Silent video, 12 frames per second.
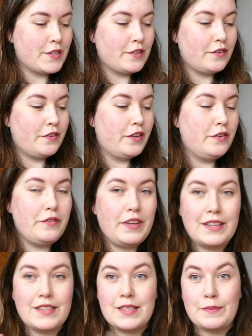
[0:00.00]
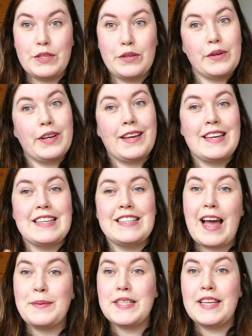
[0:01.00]
So a few things I'm doing
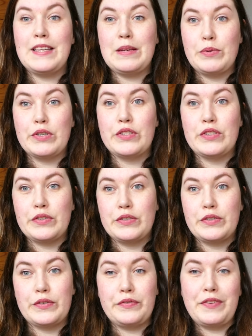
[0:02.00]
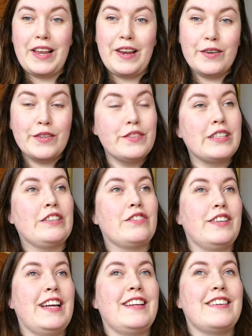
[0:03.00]
is I'm sending books to fellow content
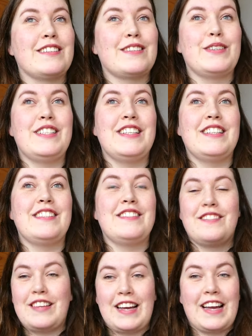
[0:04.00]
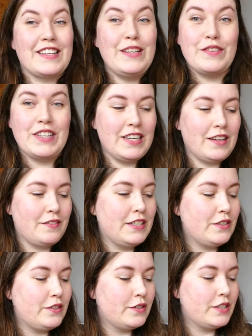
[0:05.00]
creators, which is actually really lovely
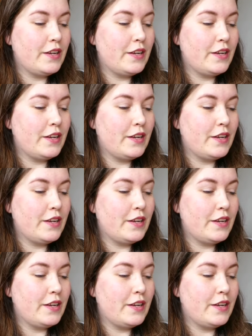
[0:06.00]
to do.